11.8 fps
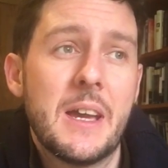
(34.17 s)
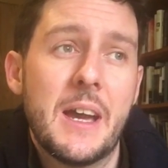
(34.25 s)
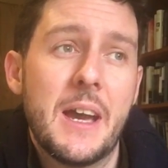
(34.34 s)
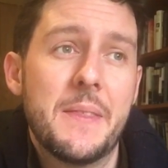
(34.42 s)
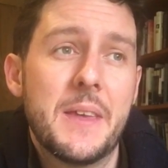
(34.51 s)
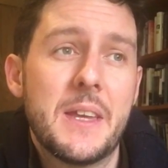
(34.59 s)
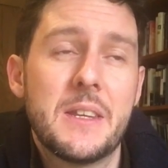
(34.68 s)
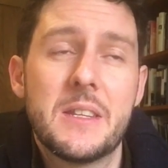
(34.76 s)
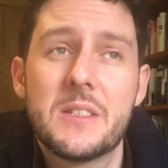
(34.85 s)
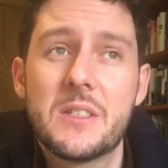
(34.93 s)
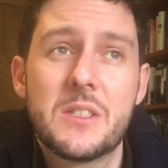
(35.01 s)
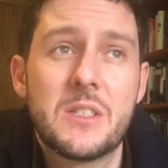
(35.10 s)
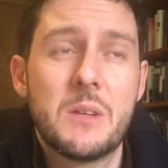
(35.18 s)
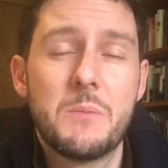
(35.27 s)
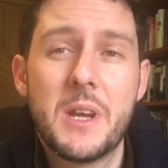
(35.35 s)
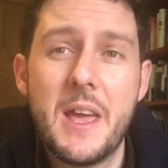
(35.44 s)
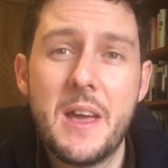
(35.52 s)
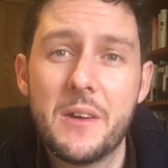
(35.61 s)
and then
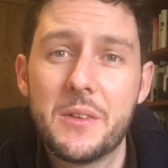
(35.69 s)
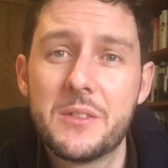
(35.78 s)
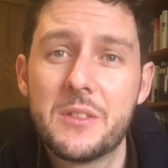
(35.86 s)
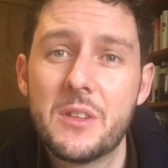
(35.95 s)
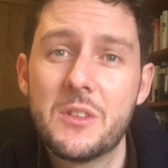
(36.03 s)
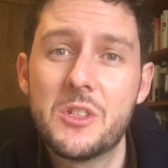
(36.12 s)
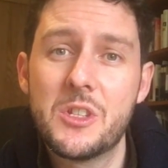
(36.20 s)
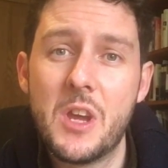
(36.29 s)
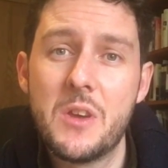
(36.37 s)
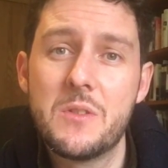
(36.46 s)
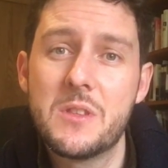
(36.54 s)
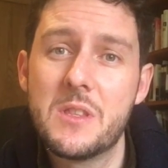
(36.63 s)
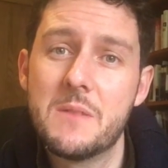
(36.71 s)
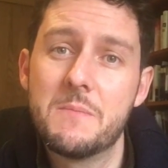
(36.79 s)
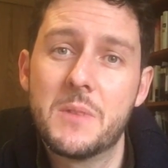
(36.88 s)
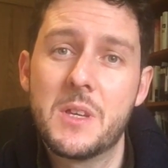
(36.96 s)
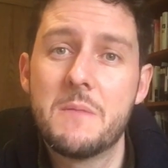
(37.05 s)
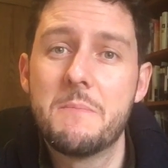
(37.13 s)
someone else shows
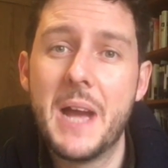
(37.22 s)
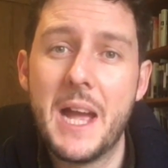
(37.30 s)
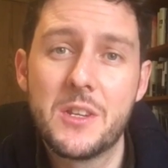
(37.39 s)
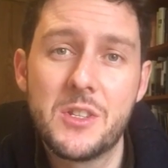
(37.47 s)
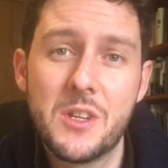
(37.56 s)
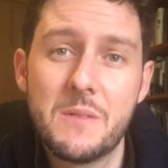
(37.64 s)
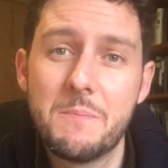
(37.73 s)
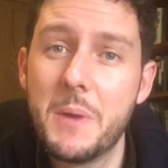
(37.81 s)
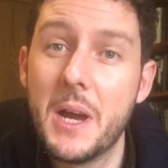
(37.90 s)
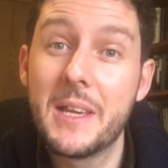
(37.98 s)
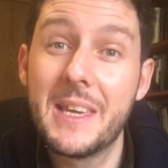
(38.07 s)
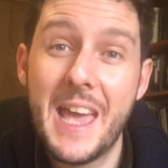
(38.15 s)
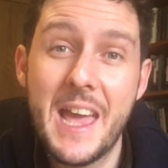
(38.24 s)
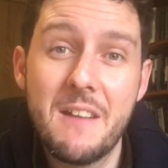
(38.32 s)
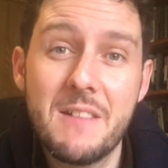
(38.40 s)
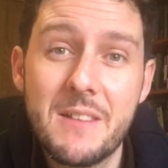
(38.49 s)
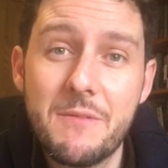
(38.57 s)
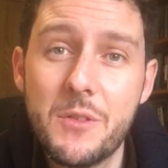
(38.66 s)
them compassion by
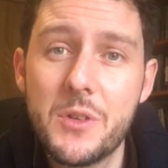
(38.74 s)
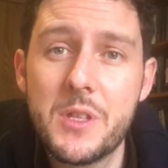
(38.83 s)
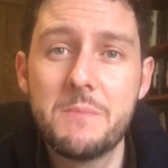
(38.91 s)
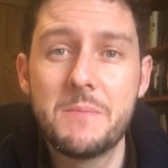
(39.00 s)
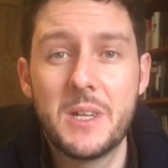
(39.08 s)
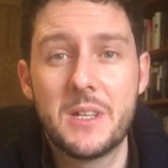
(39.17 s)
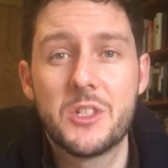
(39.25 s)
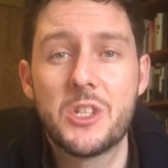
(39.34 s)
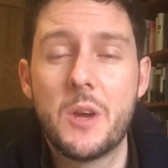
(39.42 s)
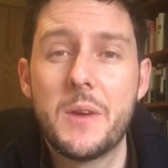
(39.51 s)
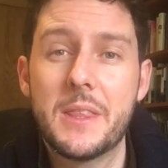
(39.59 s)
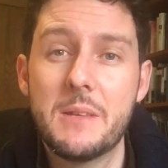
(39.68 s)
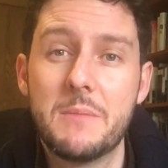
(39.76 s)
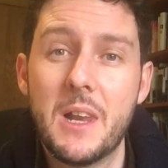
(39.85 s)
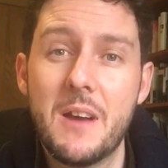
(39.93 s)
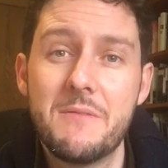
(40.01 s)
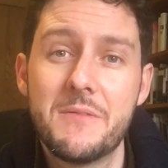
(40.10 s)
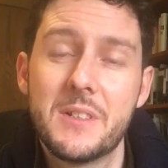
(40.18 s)
caring for them and showing them
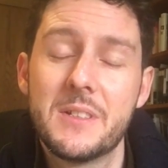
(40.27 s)
love.